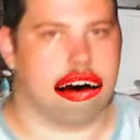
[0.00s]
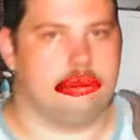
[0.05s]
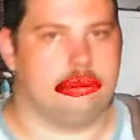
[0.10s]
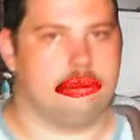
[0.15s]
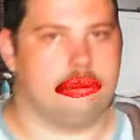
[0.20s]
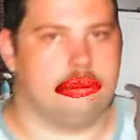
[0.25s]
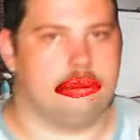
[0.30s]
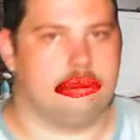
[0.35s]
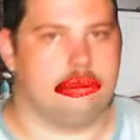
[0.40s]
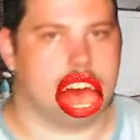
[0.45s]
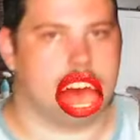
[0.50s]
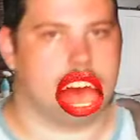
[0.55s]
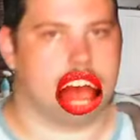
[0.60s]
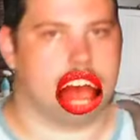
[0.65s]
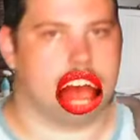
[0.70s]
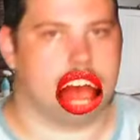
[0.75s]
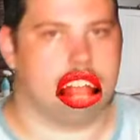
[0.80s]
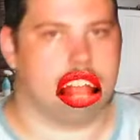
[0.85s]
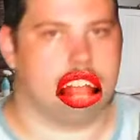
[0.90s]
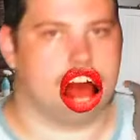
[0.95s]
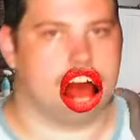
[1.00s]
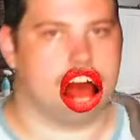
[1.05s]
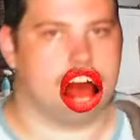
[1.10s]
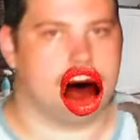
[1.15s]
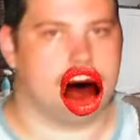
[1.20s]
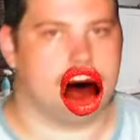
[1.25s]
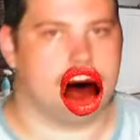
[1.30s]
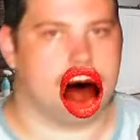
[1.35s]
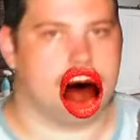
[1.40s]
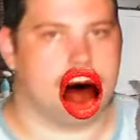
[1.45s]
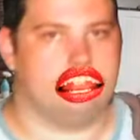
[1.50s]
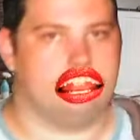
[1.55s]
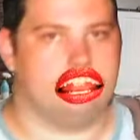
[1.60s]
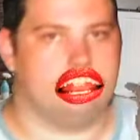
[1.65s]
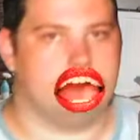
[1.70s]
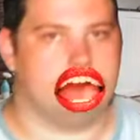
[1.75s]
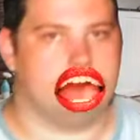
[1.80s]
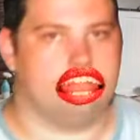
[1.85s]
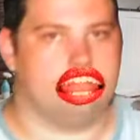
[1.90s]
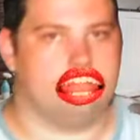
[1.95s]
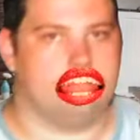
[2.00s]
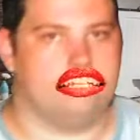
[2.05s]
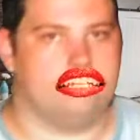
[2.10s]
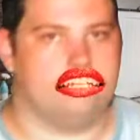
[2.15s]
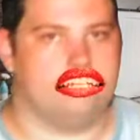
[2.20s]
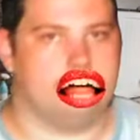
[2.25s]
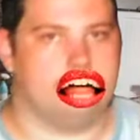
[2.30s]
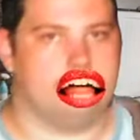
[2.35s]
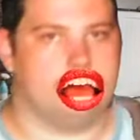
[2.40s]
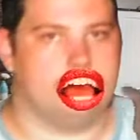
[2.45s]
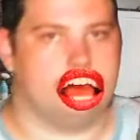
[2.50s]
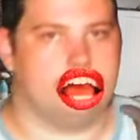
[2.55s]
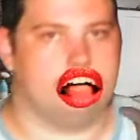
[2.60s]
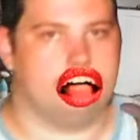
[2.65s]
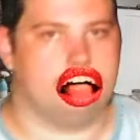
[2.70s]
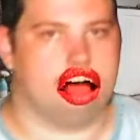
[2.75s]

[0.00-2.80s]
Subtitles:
You didn't like the name, the Stimpy Land, being brought up.